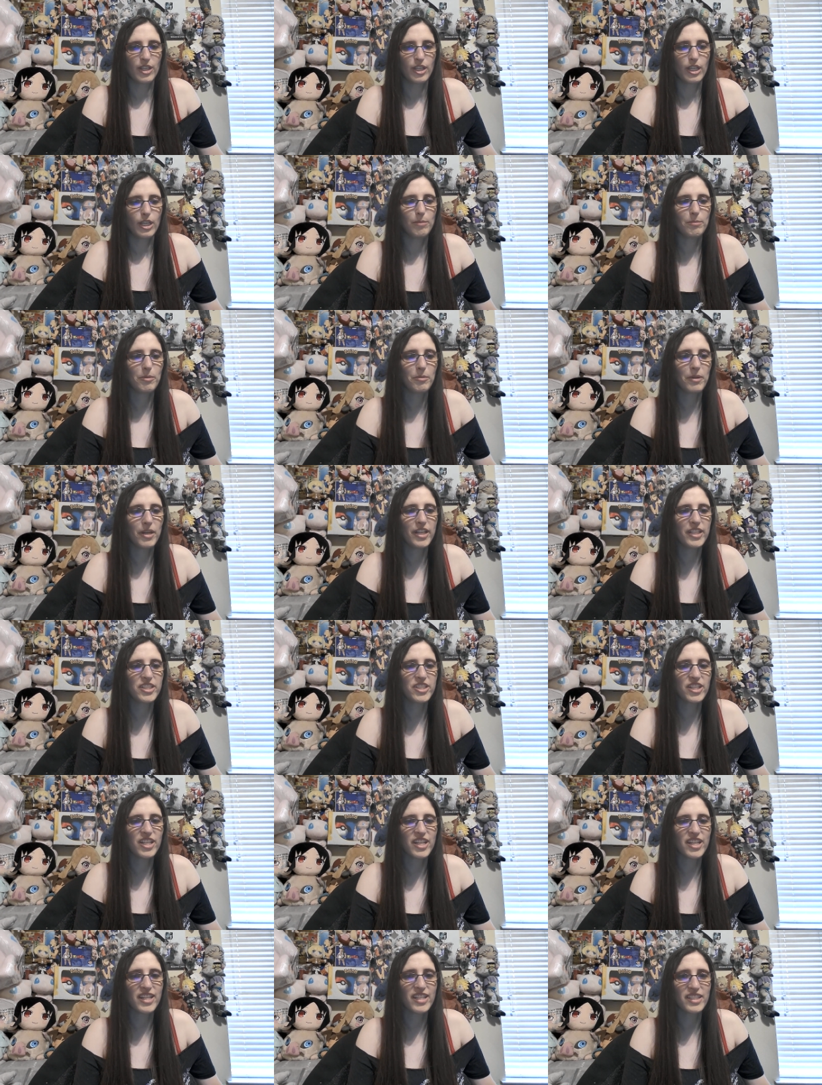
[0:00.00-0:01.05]

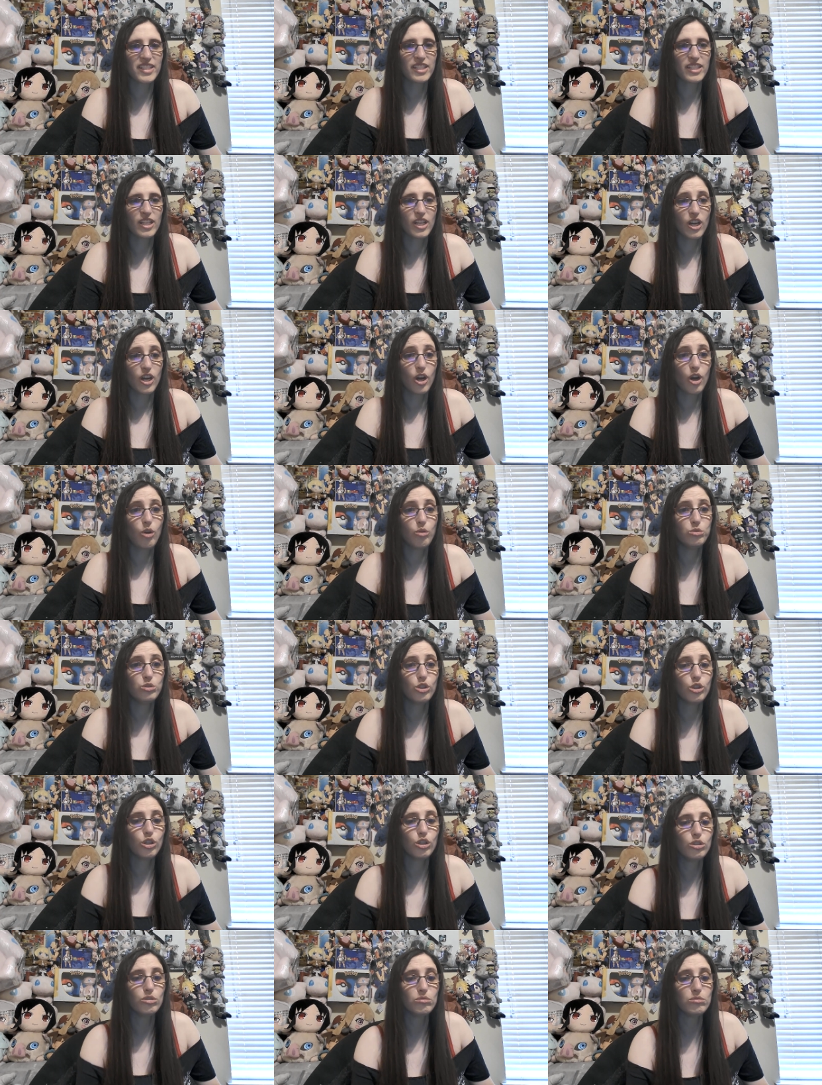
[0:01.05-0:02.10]
Himawari-chan! Oh
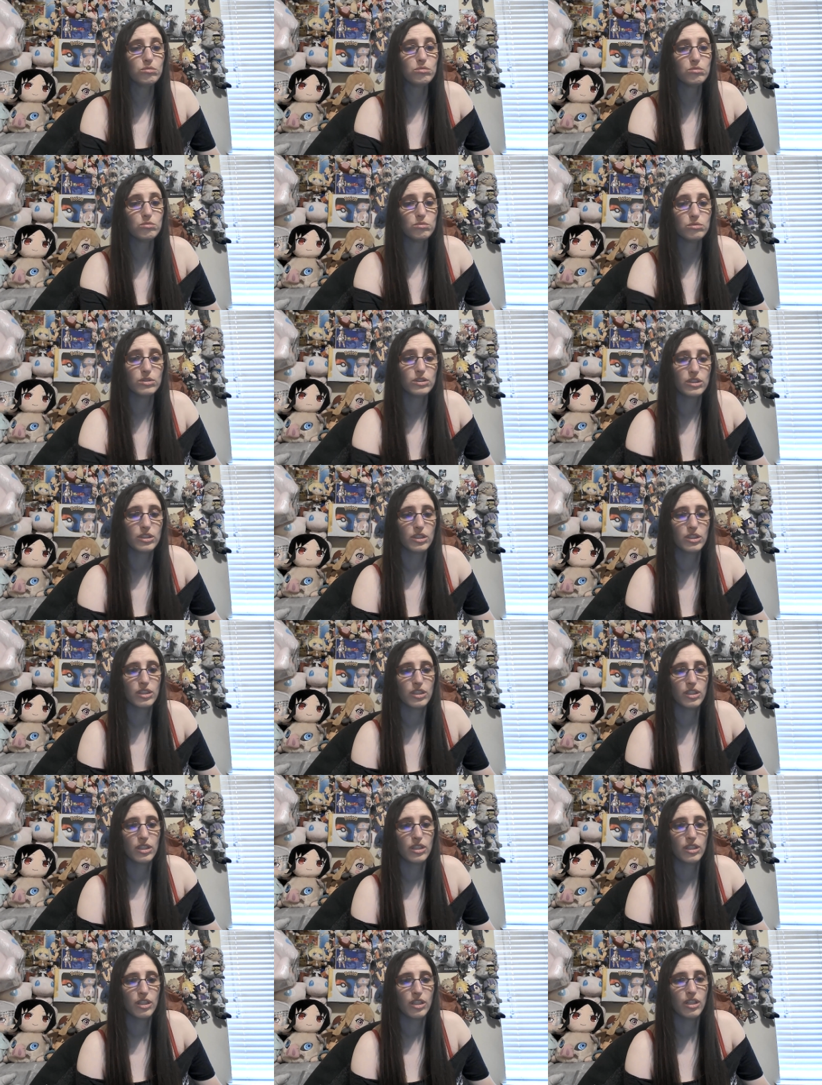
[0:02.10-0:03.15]
no!
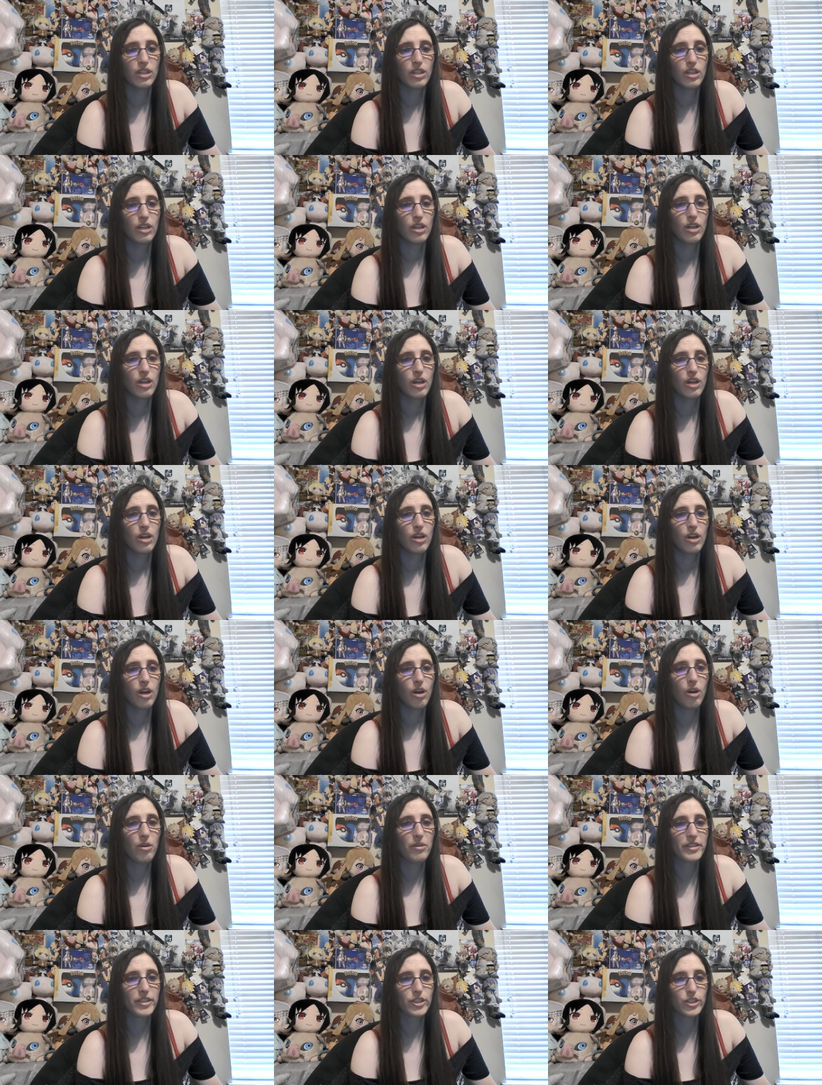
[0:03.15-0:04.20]

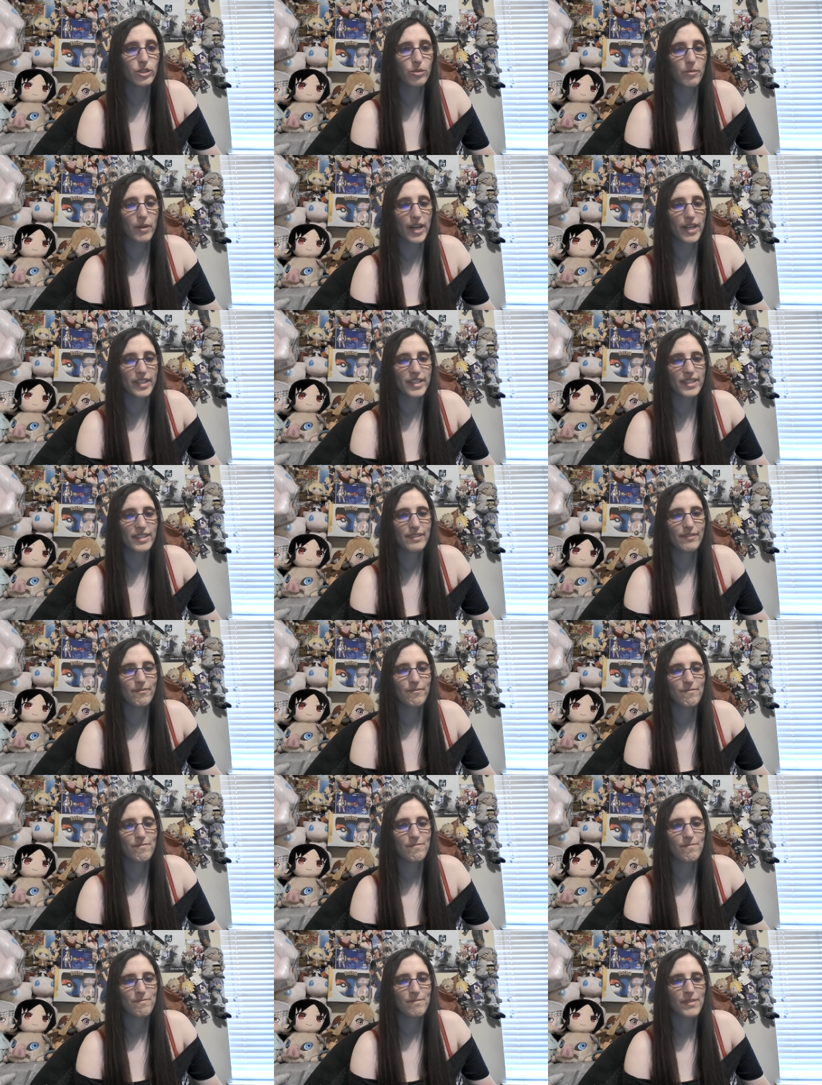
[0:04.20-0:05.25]
There's Kawaki.
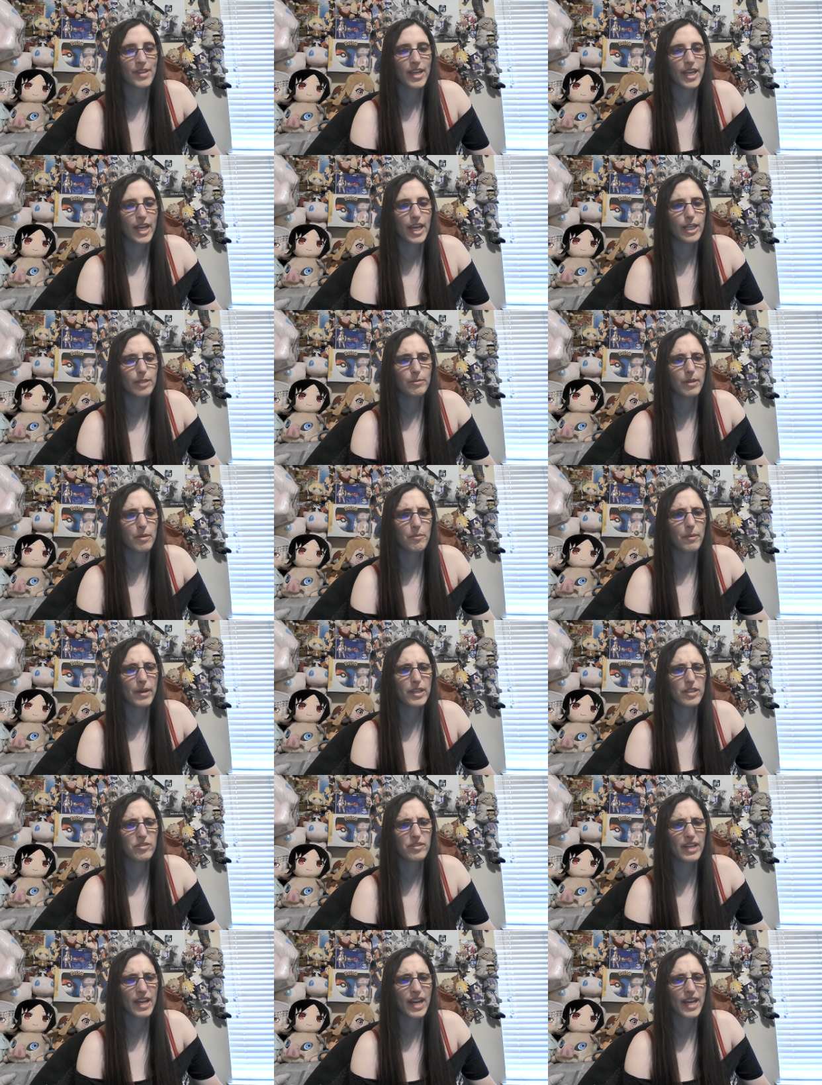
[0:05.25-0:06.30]
Out of my way,
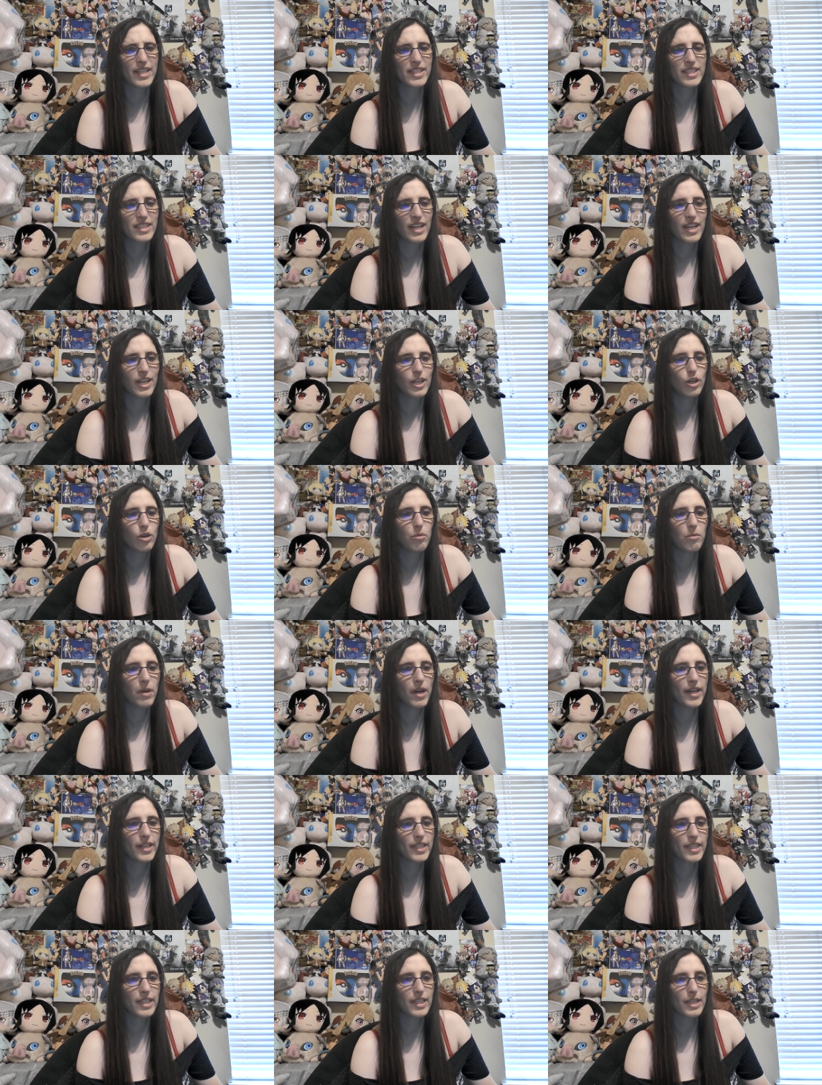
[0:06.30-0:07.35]
you guys!
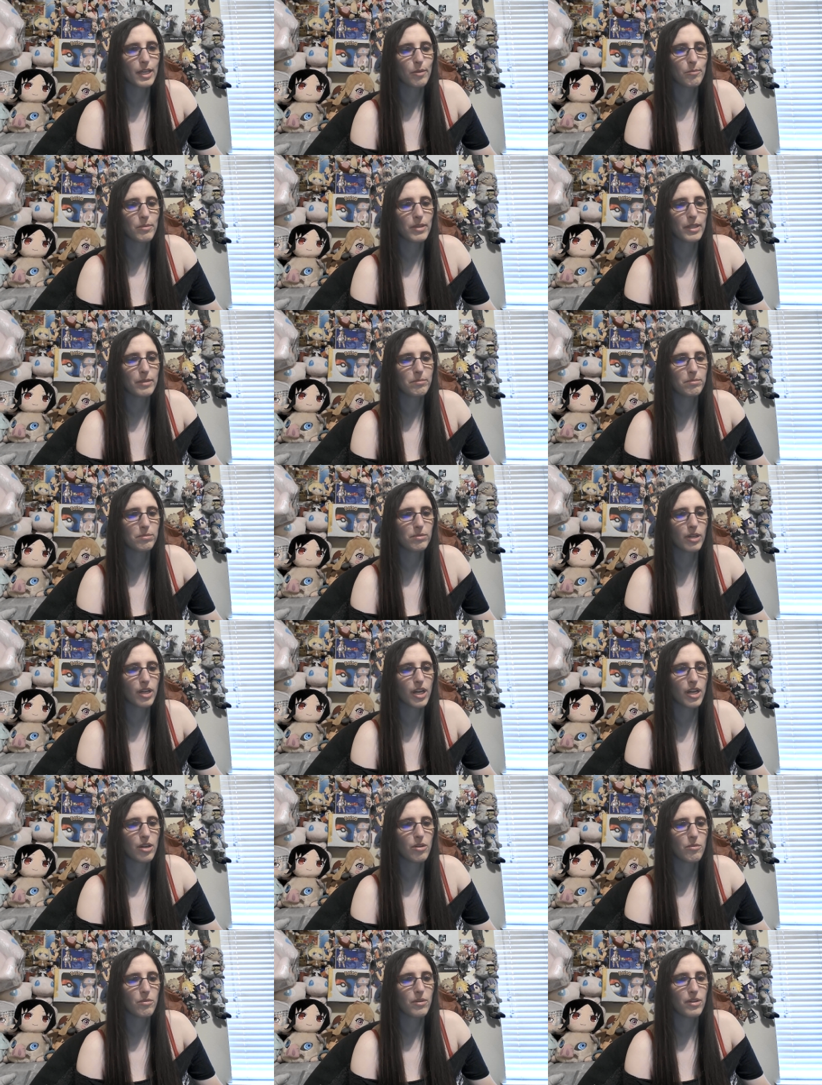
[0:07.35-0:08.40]
Kawaki! Big
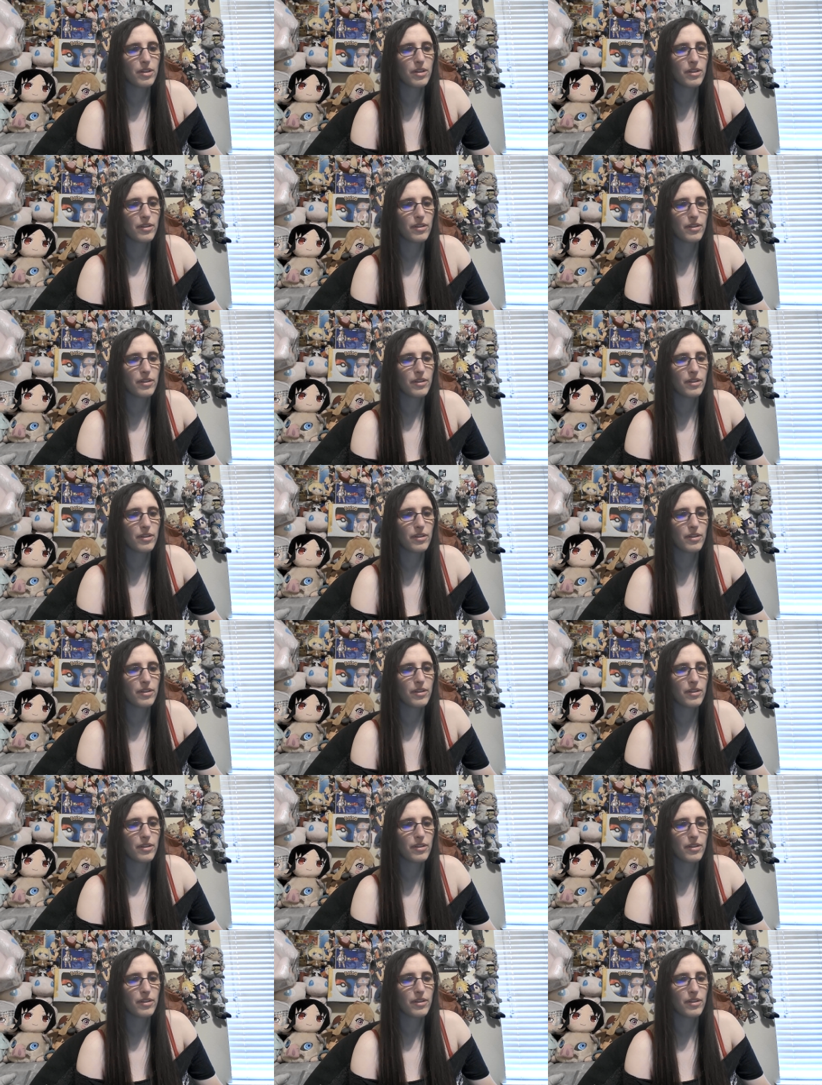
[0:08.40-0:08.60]
bro!